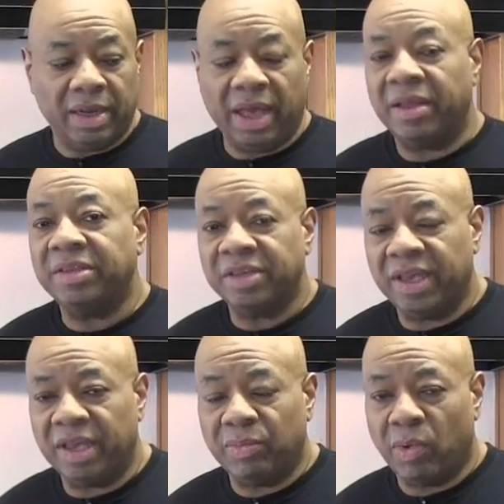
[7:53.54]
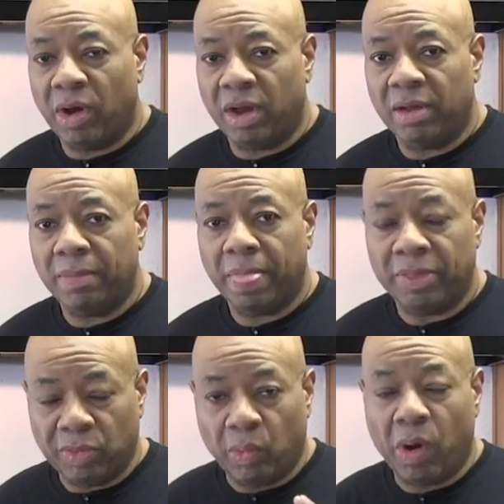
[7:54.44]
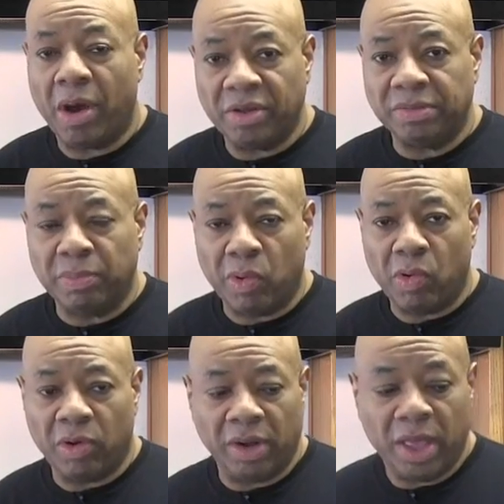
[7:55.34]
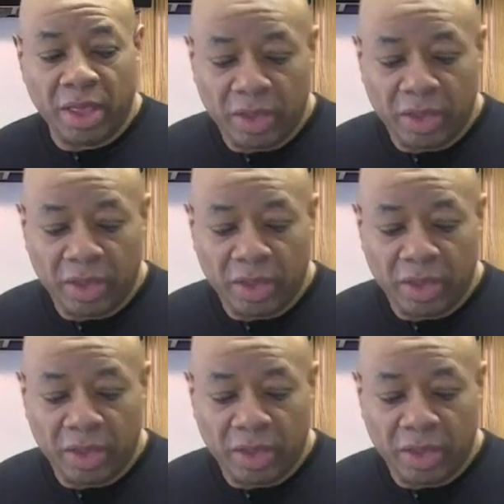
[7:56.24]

Now that your quinoa, the water is boiled,